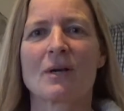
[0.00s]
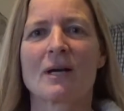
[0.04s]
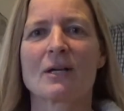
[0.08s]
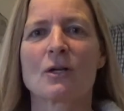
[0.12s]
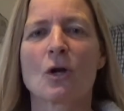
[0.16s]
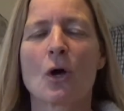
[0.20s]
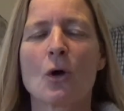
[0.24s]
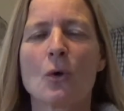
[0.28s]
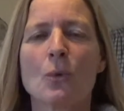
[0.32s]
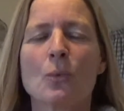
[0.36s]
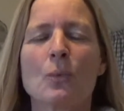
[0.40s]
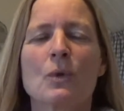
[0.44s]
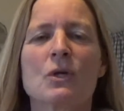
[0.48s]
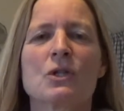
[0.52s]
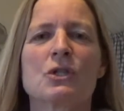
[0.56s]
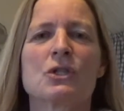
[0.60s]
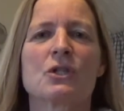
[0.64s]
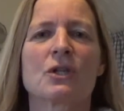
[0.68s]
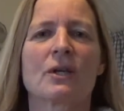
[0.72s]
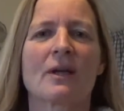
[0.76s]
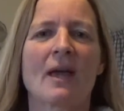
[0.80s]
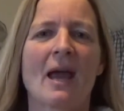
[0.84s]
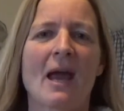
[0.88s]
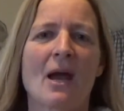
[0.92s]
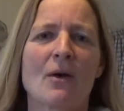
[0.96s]
I don't wish to
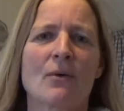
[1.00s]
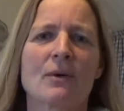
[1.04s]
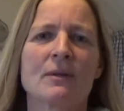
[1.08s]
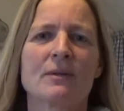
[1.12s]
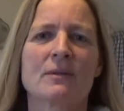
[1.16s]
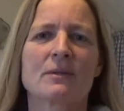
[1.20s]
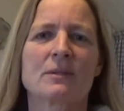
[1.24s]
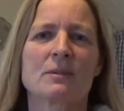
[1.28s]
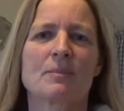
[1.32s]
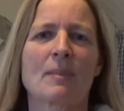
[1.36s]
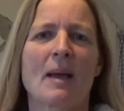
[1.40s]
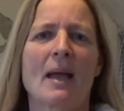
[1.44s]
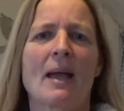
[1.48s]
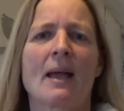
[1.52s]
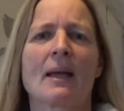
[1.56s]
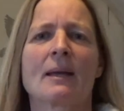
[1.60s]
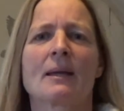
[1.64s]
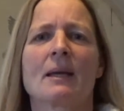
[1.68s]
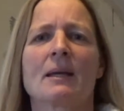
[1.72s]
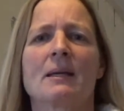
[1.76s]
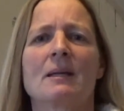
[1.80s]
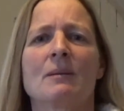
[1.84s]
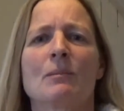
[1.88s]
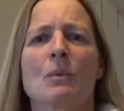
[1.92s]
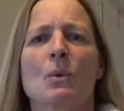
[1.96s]
carry this pain
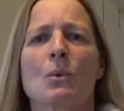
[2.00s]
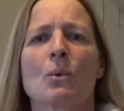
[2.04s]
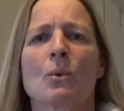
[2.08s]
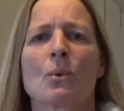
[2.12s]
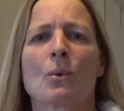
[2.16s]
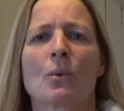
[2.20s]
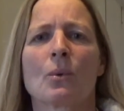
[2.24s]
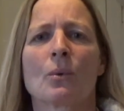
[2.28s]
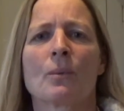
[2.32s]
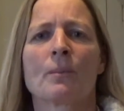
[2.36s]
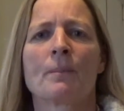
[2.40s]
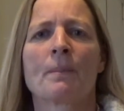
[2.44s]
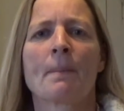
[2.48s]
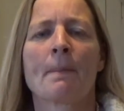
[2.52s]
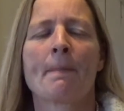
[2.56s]
anymore.